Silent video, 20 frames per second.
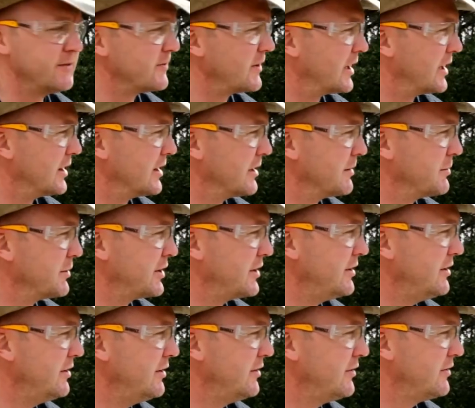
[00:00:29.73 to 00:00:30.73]
Got a
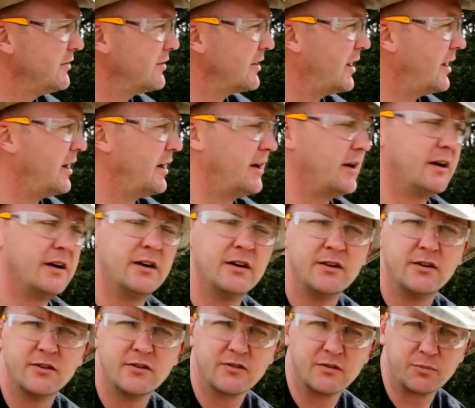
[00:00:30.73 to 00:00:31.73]
Liberty uh,
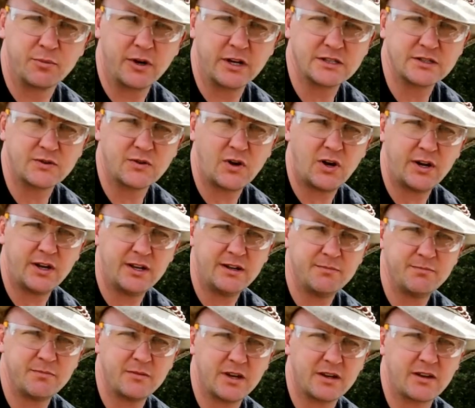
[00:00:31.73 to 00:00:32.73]
suppressor on it,
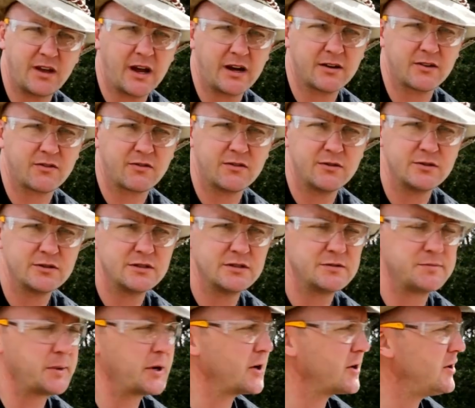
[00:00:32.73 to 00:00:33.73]
a Tactical
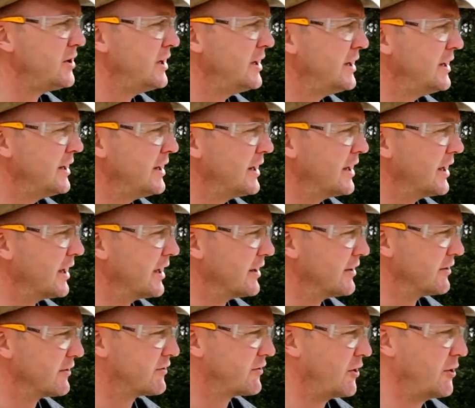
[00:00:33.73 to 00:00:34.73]
Solutions barrel,
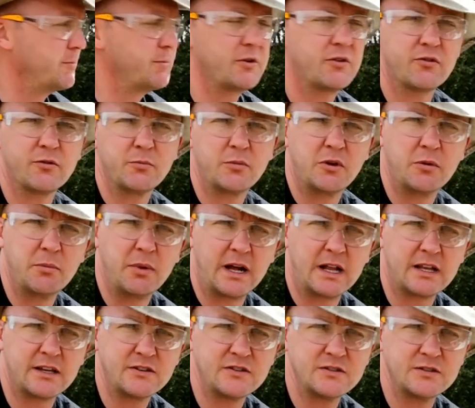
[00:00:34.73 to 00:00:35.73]
and the scope is from
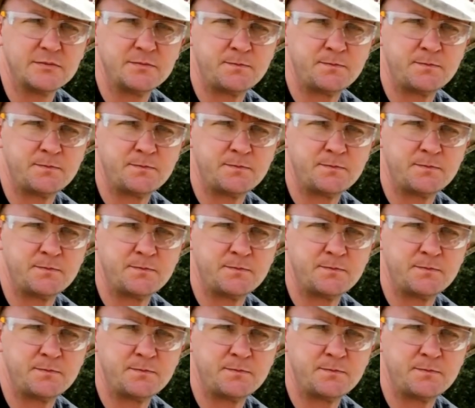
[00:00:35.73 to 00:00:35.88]
Cabela's.